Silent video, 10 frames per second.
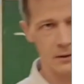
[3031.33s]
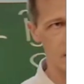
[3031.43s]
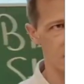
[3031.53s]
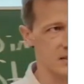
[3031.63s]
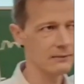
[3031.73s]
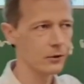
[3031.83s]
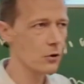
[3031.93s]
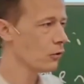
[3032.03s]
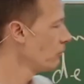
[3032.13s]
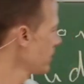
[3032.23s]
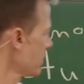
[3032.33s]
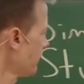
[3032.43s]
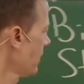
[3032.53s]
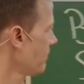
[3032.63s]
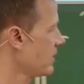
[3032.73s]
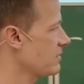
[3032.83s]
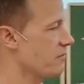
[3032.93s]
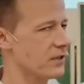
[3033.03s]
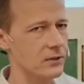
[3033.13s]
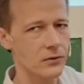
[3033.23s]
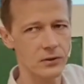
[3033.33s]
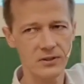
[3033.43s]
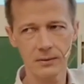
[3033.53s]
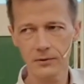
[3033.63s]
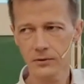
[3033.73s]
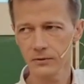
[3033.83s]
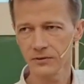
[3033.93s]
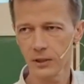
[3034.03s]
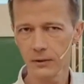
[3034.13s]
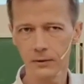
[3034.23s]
Does anyone know which of them doesn't fit into the description so far?